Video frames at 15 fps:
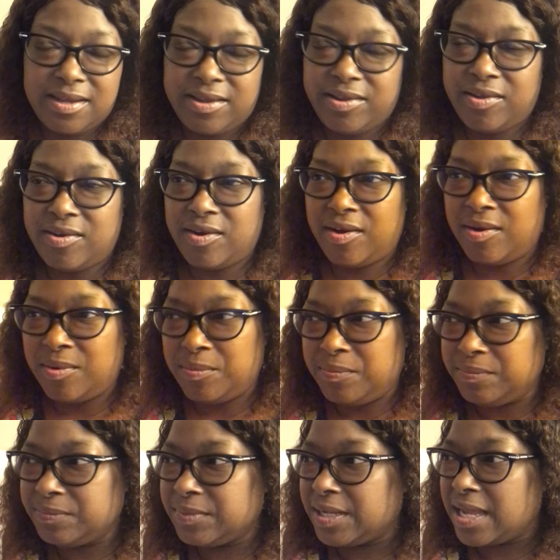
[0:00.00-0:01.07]
You know,
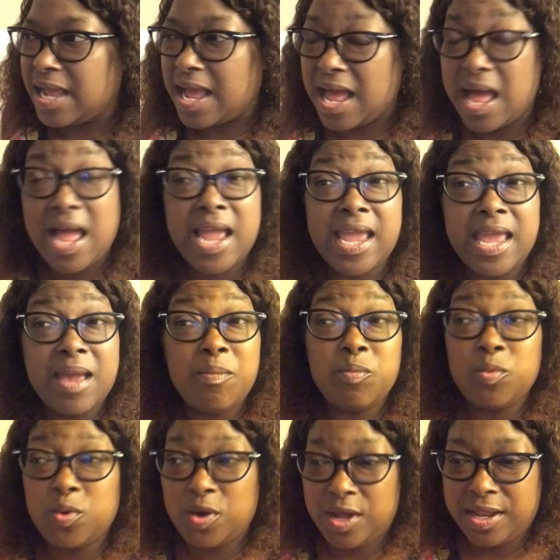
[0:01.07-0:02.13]
I
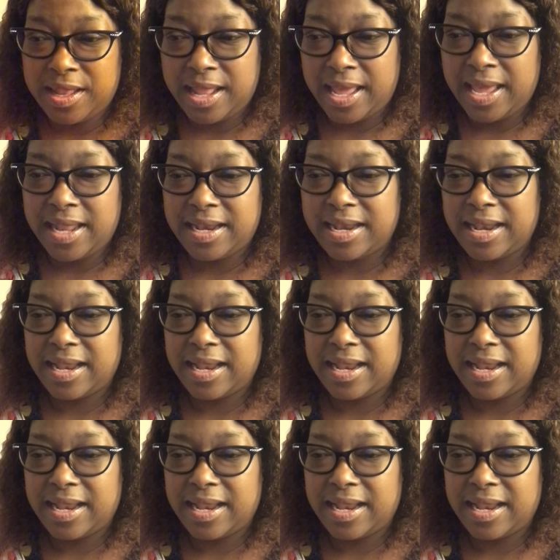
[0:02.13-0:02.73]
am one that